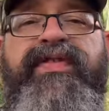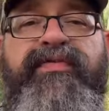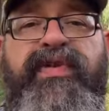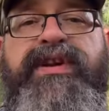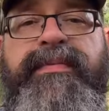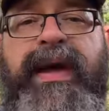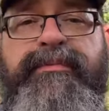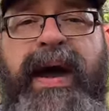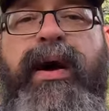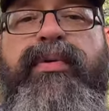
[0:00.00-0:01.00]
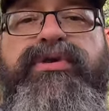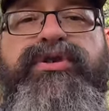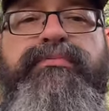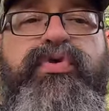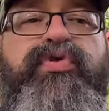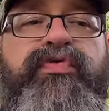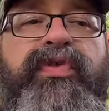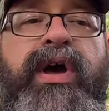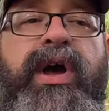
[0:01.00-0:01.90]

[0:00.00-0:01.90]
the freedom and power to move